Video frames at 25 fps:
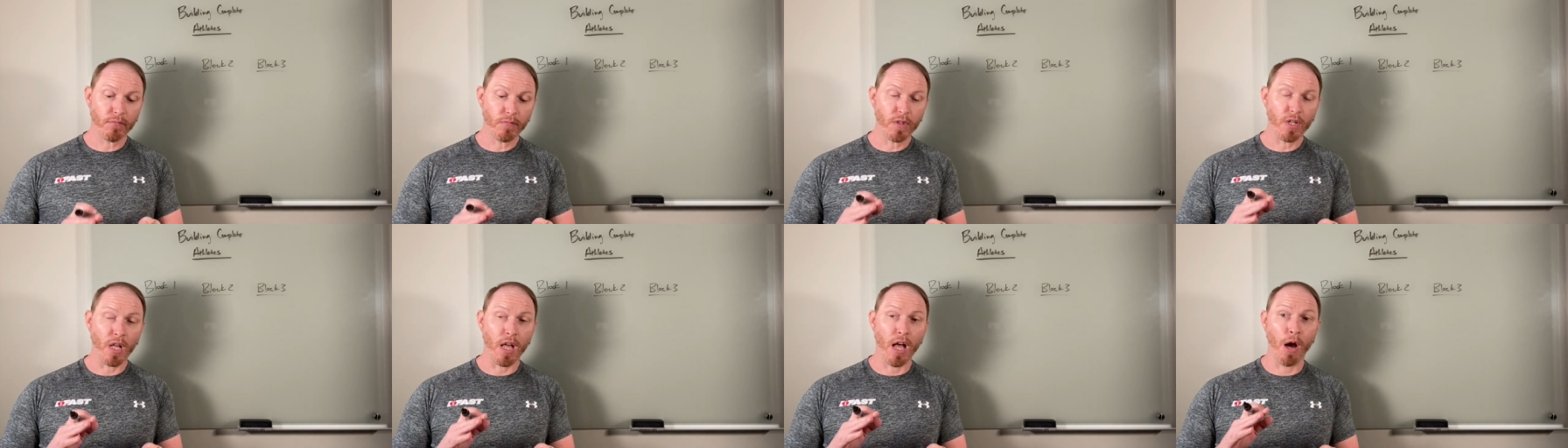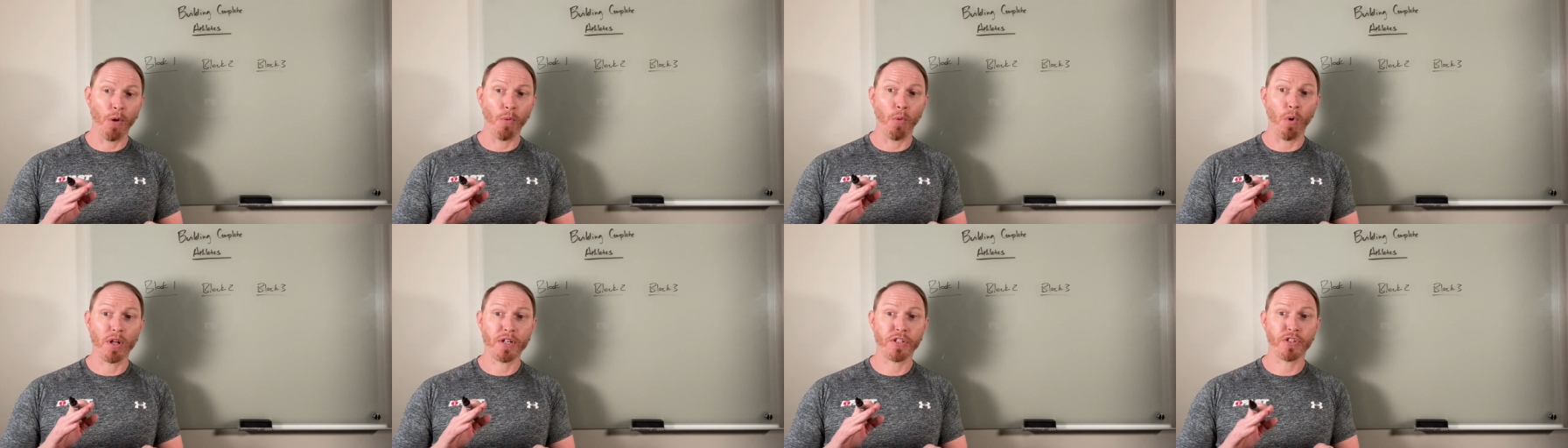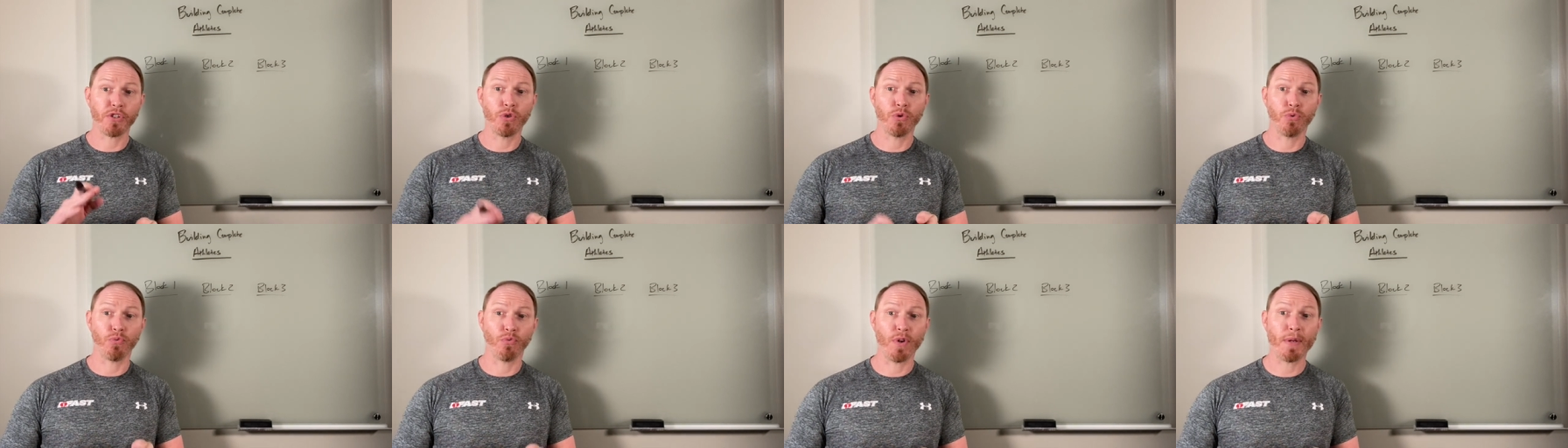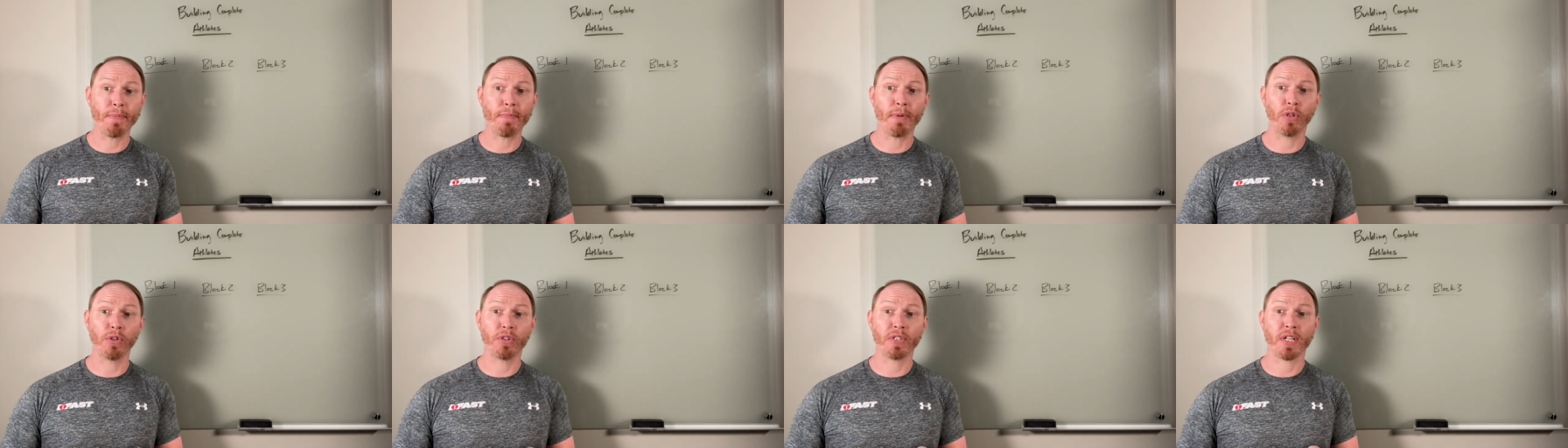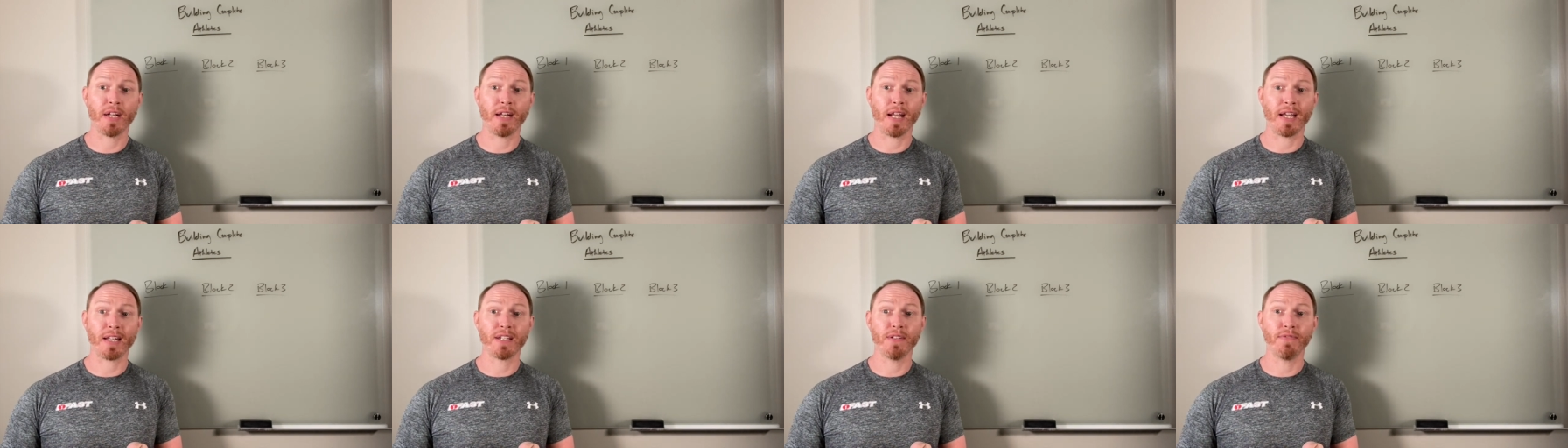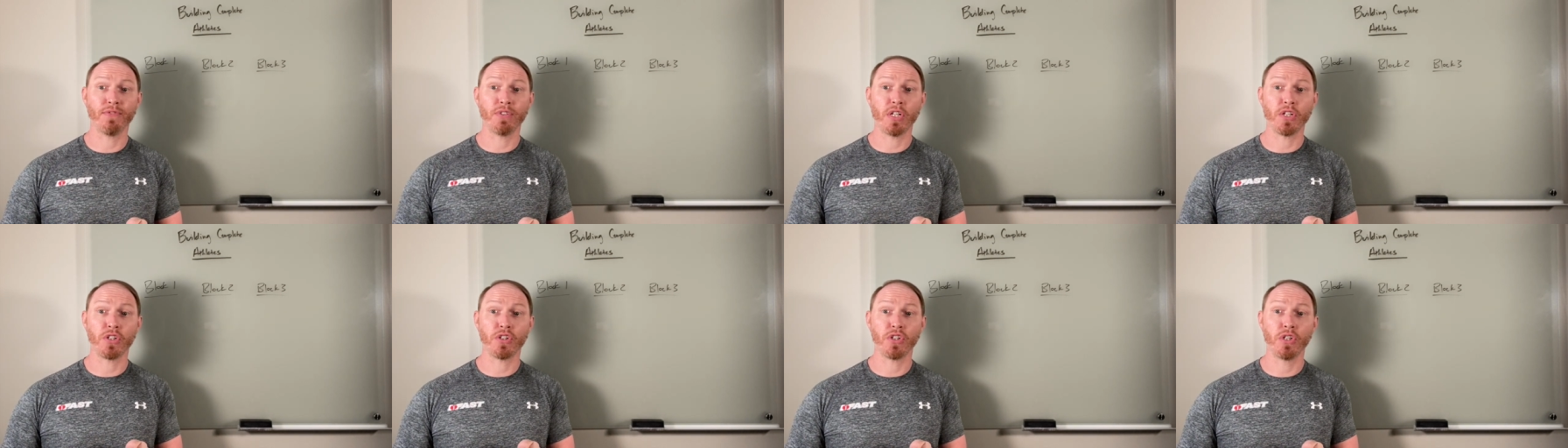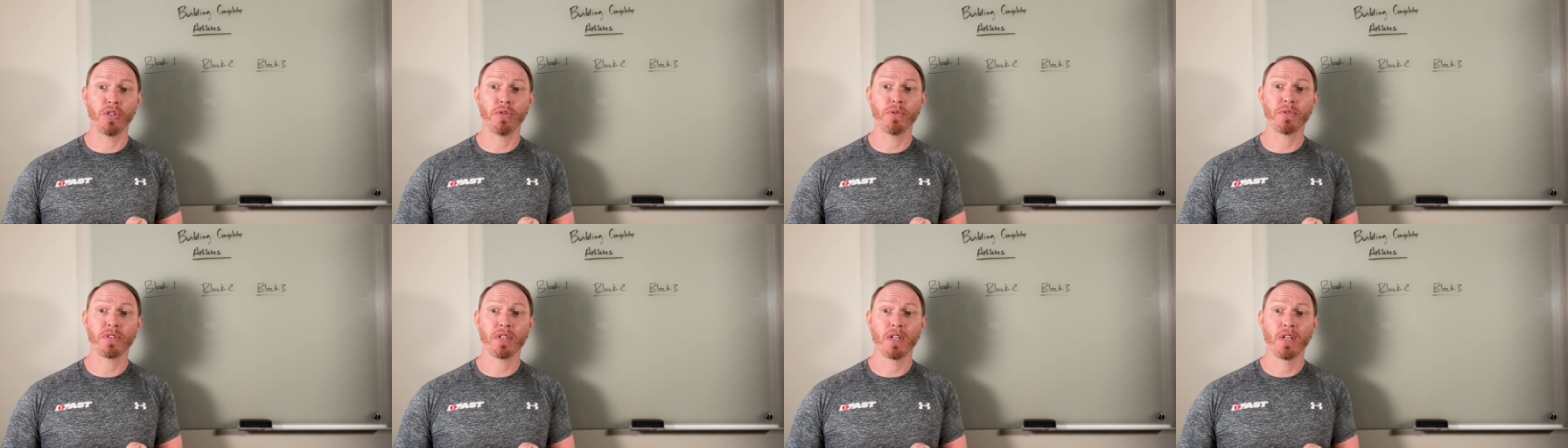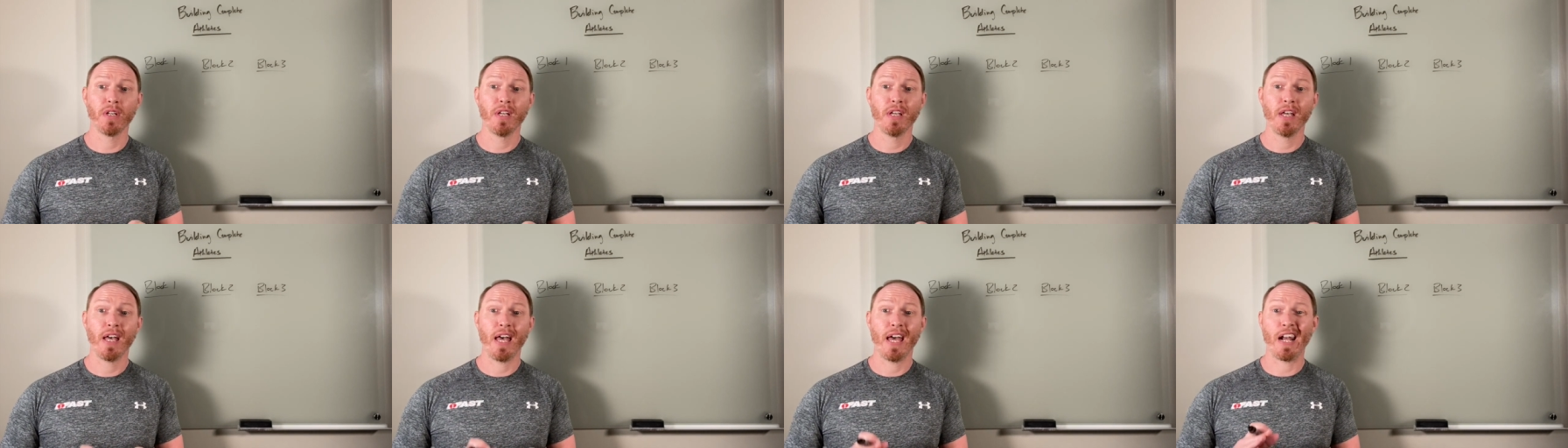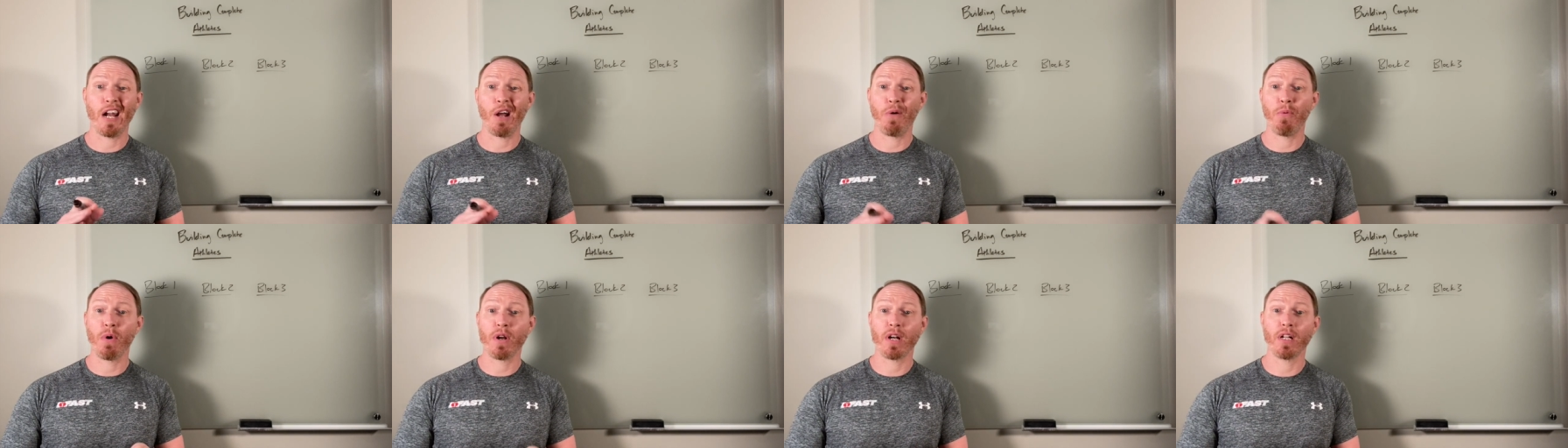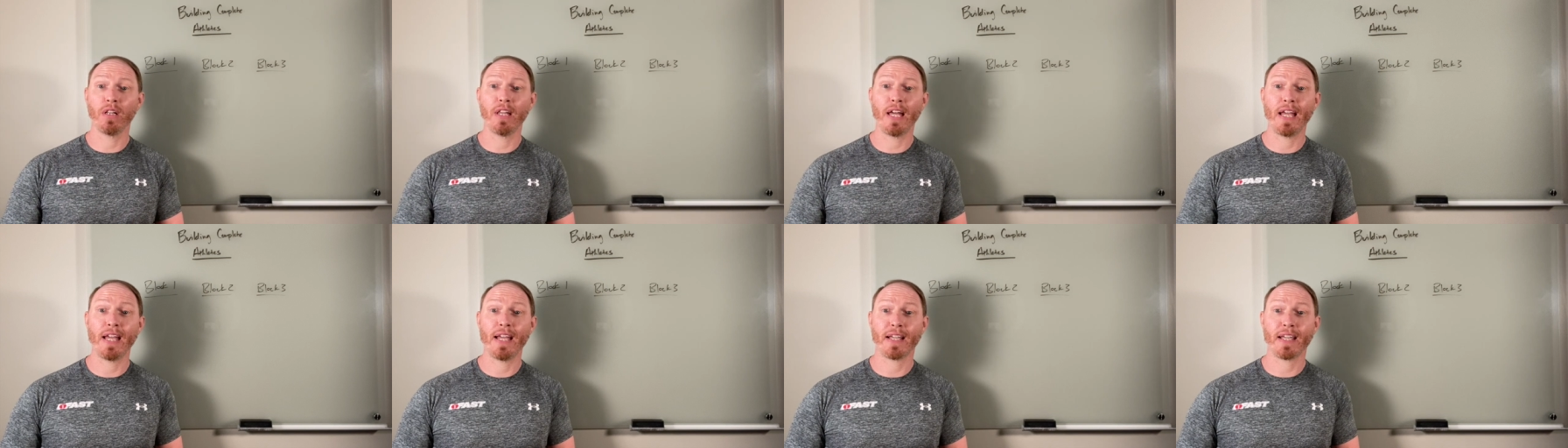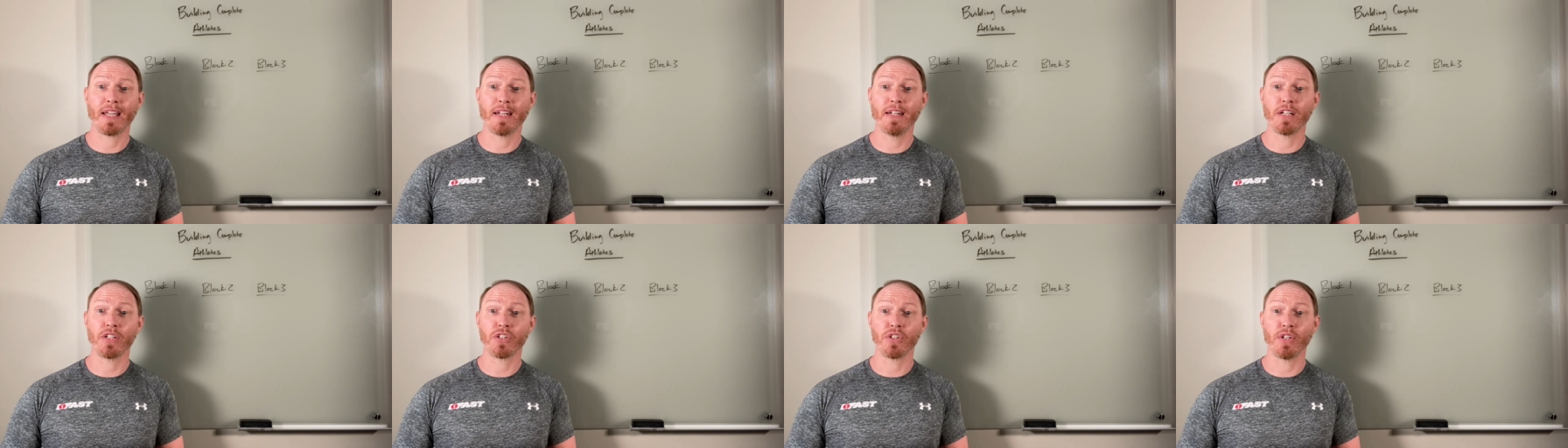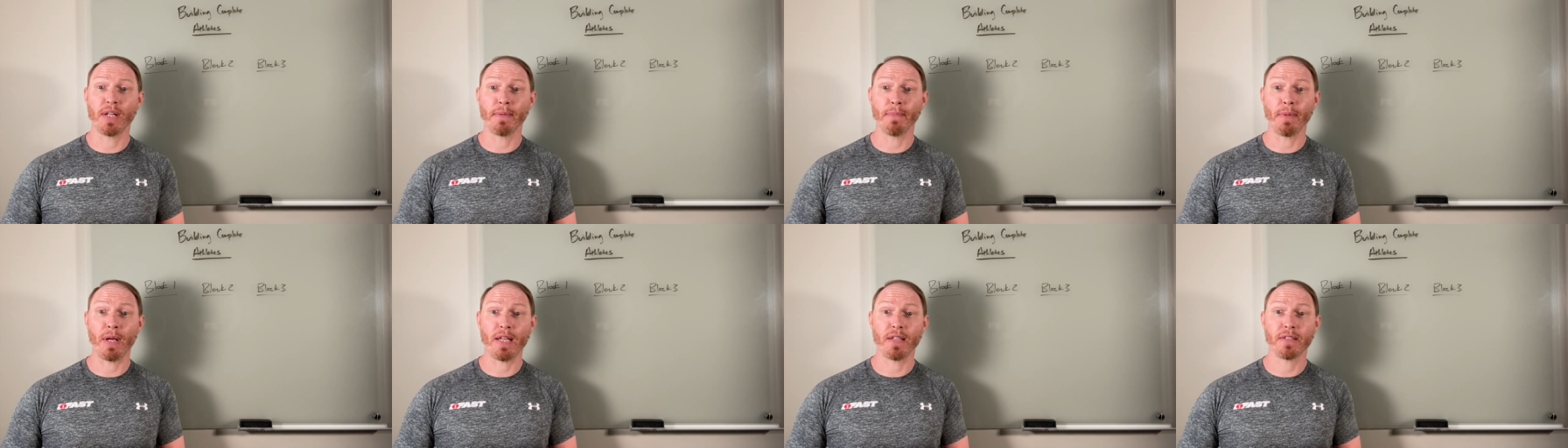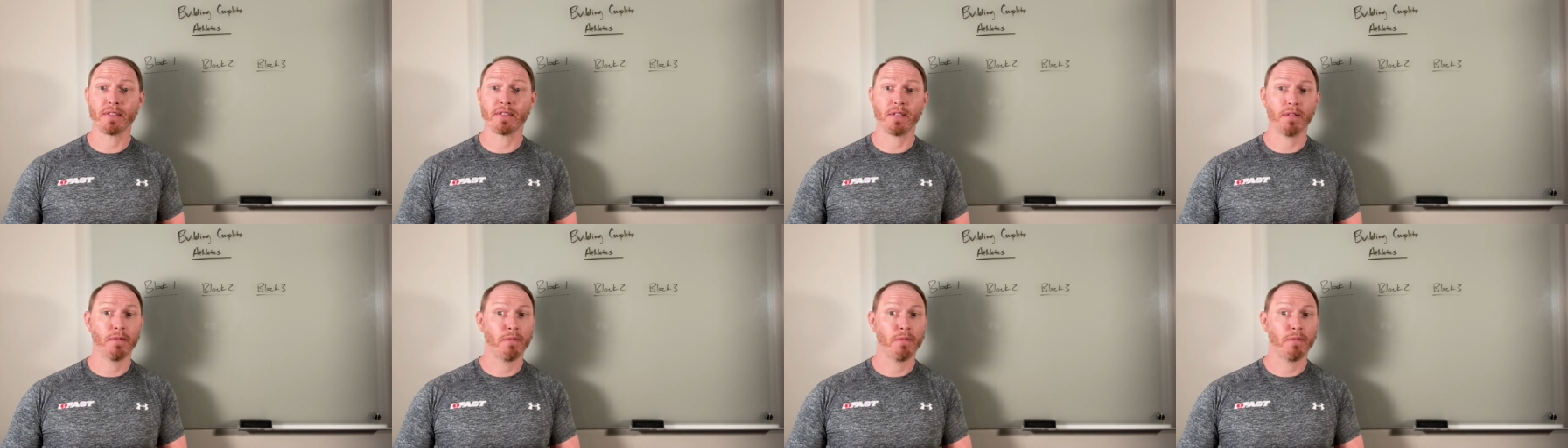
I want to rebuild connective tissues, and I want to lay a conditioning base.